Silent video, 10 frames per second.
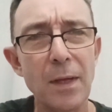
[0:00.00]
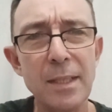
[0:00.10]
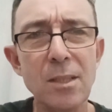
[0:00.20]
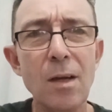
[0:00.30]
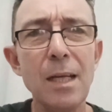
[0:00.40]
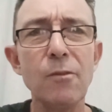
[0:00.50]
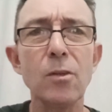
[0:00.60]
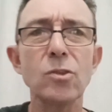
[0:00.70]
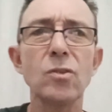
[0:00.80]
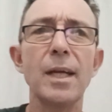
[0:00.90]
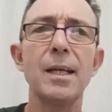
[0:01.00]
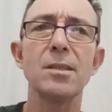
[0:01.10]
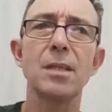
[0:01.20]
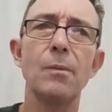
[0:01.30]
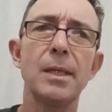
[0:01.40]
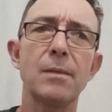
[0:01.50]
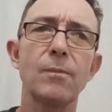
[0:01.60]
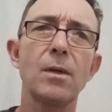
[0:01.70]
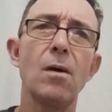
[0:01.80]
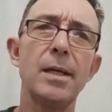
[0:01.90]
And this guy lived in Australia, so he
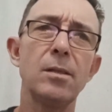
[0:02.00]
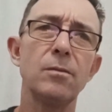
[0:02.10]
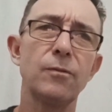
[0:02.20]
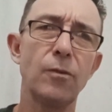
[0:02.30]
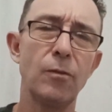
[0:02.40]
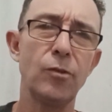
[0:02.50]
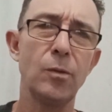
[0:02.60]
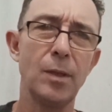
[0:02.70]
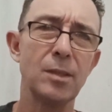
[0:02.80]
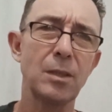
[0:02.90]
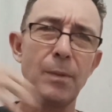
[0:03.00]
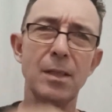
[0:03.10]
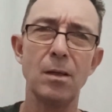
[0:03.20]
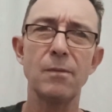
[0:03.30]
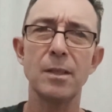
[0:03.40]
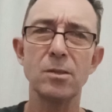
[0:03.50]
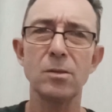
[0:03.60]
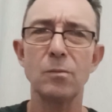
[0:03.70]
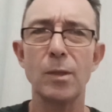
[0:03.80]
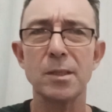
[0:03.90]
kind of, for a few years, so he kind of
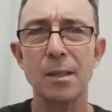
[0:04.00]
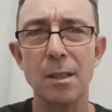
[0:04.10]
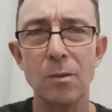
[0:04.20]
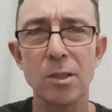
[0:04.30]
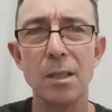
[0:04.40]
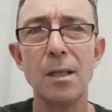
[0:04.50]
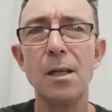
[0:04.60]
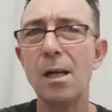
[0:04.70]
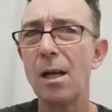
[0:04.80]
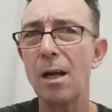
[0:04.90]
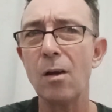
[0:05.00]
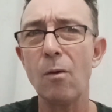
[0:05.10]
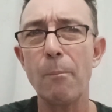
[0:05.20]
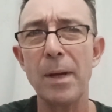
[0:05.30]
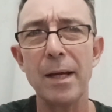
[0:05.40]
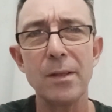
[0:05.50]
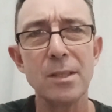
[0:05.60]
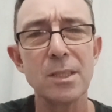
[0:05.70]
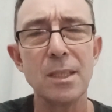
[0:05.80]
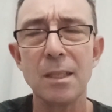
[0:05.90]
understood Western culture a lot better
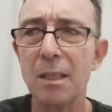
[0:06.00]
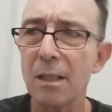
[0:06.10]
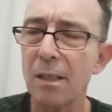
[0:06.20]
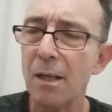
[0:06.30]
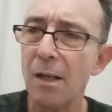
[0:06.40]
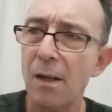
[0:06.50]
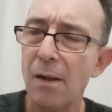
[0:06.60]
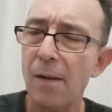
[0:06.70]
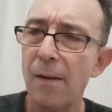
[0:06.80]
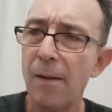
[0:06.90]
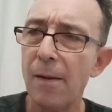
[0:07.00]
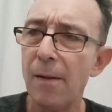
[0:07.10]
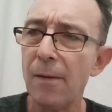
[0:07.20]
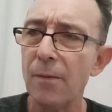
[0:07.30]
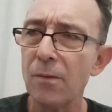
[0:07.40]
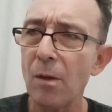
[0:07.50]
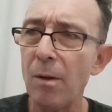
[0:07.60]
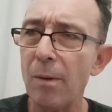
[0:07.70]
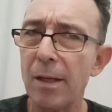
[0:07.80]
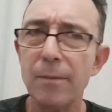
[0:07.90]
than she did. So
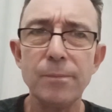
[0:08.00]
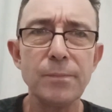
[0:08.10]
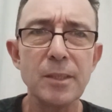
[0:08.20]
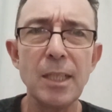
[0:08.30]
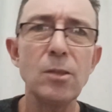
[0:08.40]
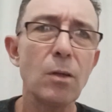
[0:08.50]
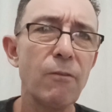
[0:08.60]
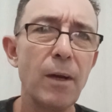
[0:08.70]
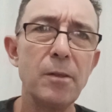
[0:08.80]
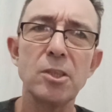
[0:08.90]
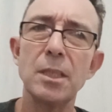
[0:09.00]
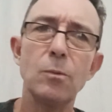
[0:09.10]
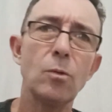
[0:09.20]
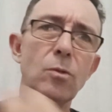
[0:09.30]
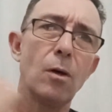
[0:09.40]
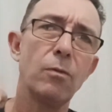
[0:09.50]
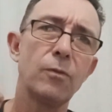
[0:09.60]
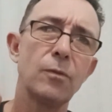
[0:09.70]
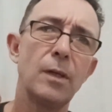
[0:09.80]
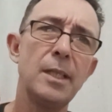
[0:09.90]
anyway, she took the phone and she walked
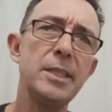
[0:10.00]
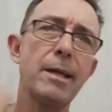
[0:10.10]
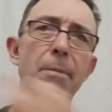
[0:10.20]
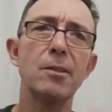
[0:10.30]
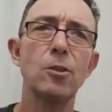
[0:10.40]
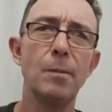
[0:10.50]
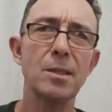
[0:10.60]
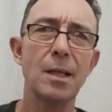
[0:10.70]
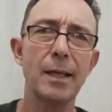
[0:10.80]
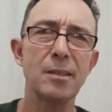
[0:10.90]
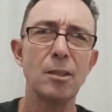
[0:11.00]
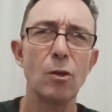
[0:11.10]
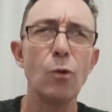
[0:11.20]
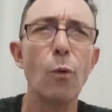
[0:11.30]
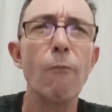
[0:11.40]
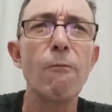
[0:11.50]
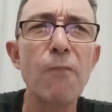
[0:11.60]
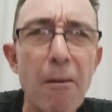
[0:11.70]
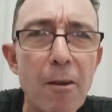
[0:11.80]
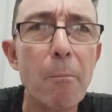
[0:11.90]
off. And then she came back 2 minutes later and said, you're
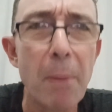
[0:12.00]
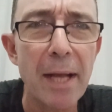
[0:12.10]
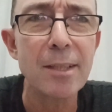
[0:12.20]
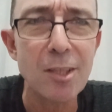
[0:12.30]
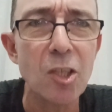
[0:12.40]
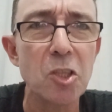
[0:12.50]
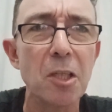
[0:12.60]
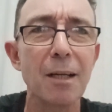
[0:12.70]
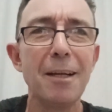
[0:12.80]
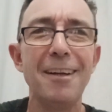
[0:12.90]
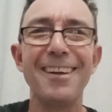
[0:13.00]
a very bad teacher.